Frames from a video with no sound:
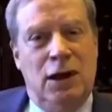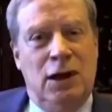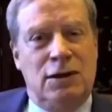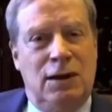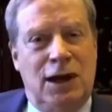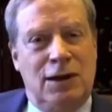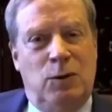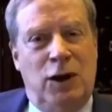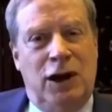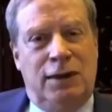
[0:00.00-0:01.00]
So
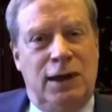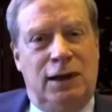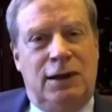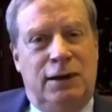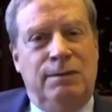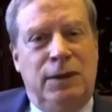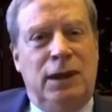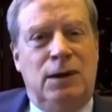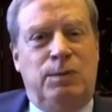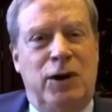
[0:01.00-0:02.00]
that's why I think
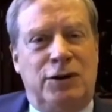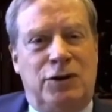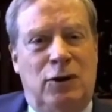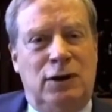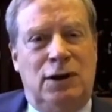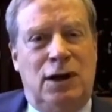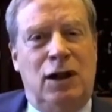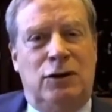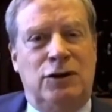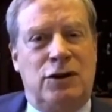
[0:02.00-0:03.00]
the pressure on the
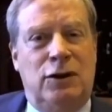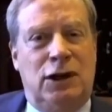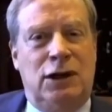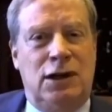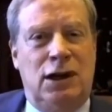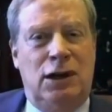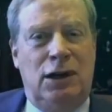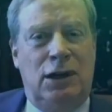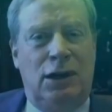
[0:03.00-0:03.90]
dollar is going to continue.